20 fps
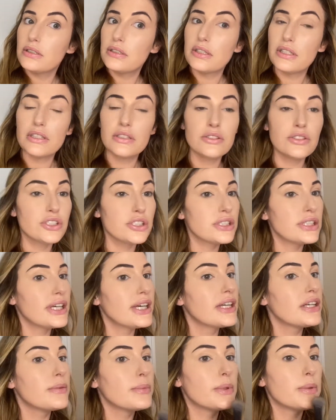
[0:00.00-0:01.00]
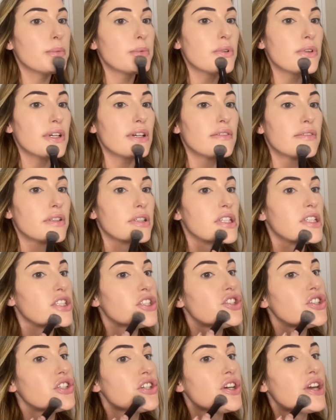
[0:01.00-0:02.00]
and just add a bit more
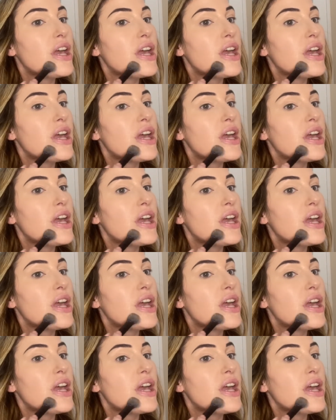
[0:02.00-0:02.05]
coverage.